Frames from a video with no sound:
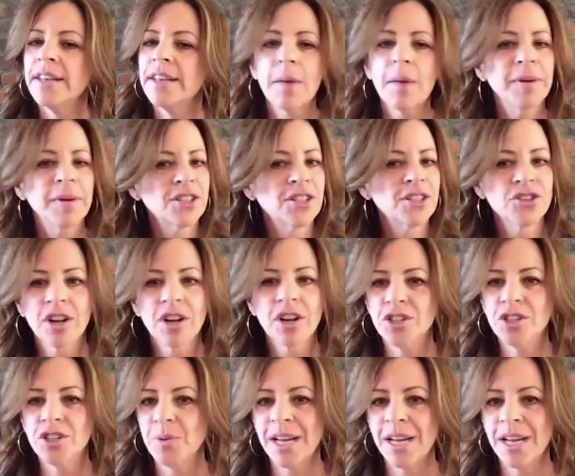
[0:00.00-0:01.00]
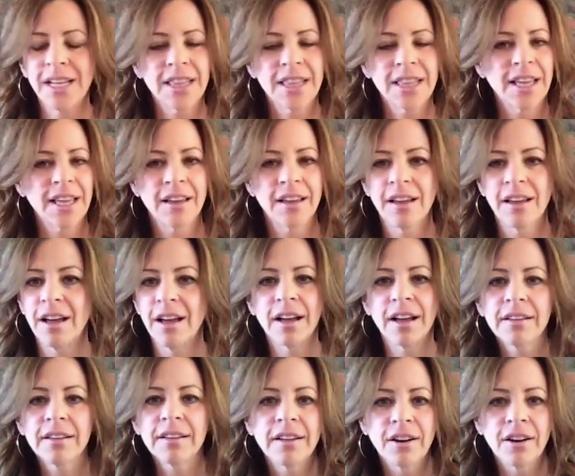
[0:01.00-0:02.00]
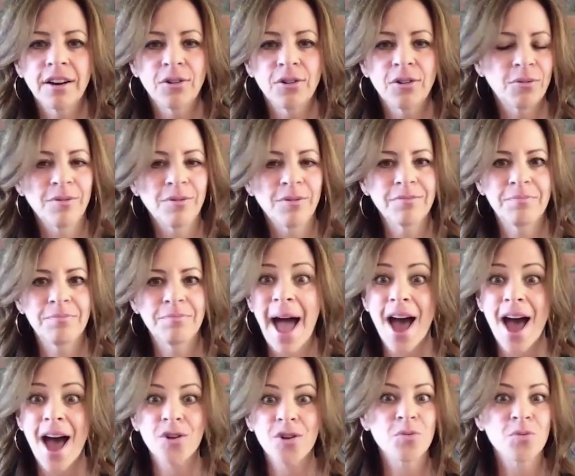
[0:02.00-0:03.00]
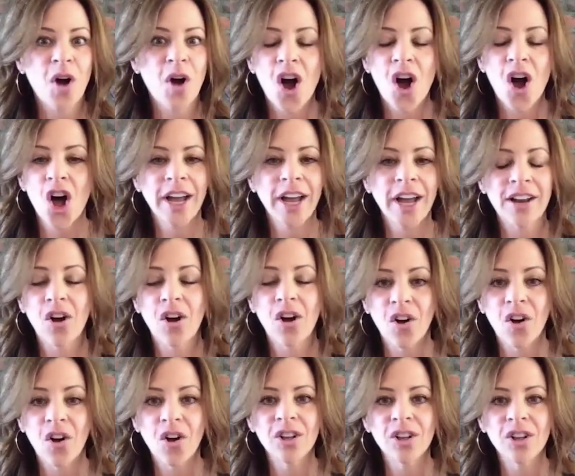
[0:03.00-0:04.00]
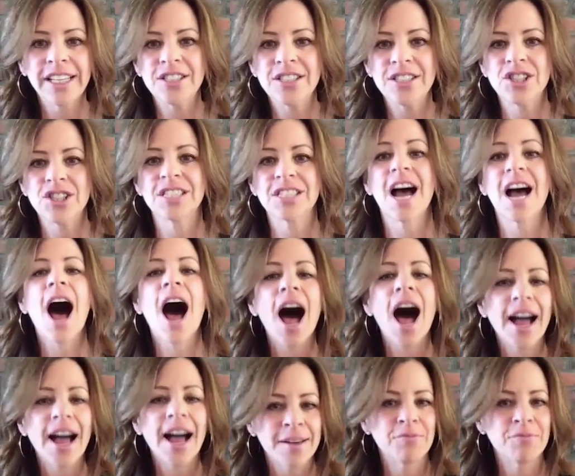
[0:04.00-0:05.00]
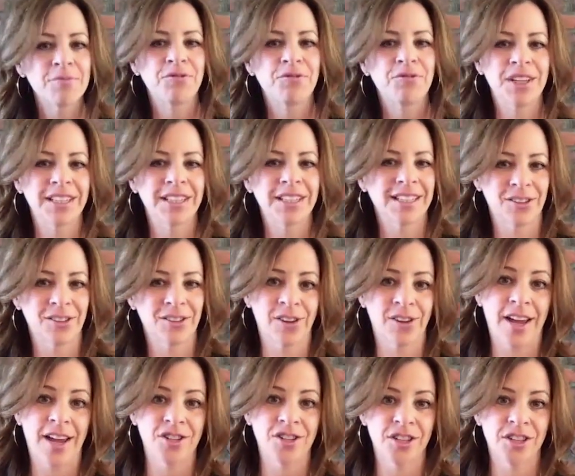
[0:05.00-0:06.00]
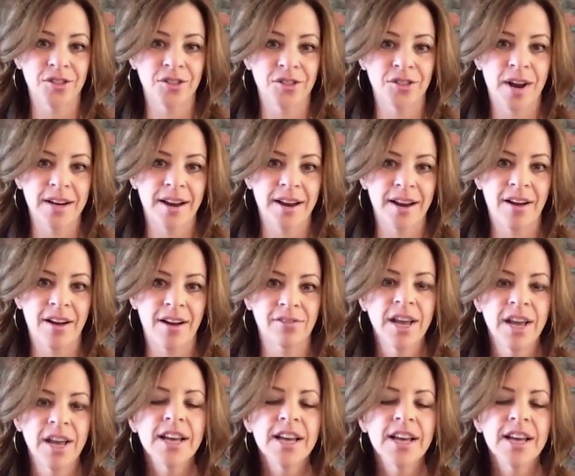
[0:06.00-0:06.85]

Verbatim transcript: Not because you're not doing anything, you know, bad or wrong at all. It's just I'm feeling a little anxious right now.